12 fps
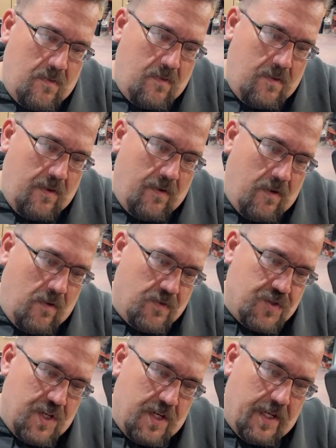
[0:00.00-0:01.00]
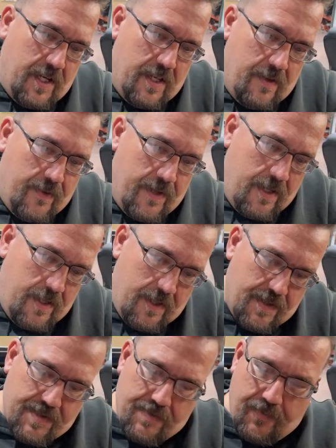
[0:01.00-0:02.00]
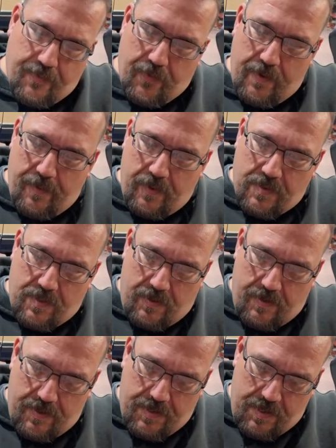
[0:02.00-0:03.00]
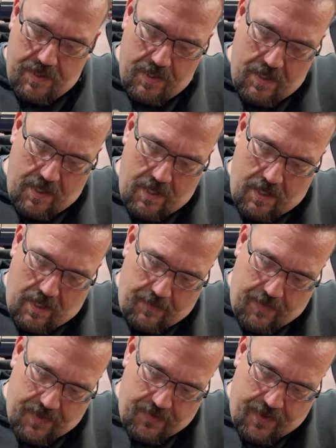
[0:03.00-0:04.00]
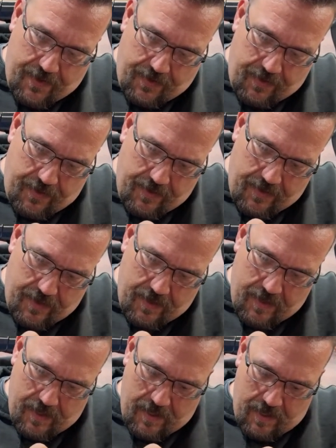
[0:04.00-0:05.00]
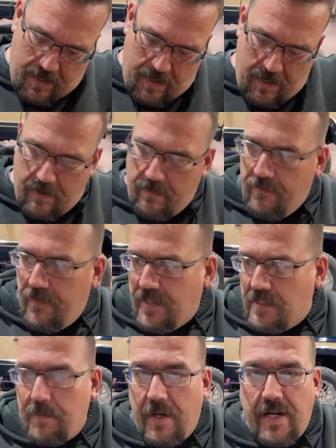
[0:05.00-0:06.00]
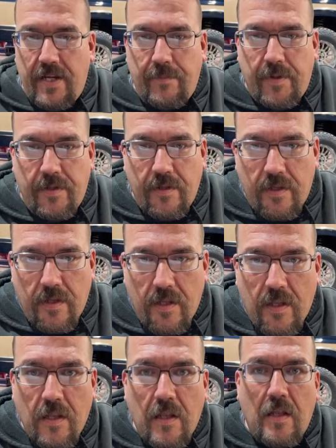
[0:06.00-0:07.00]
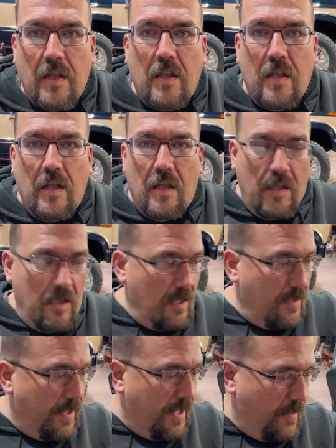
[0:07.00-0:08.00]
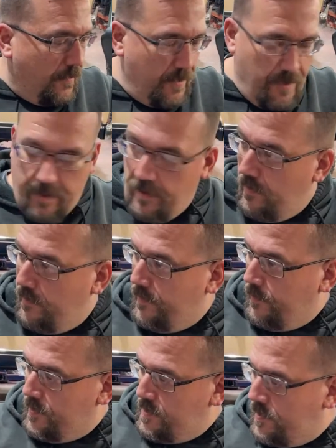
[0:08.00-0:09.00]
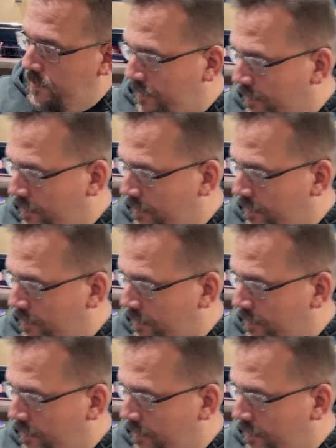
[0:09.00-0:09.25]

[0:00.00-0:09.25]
They're all junk anyway. Rebuilt starters. I'd much rather fix mine, but then I wouldn't know if it would start or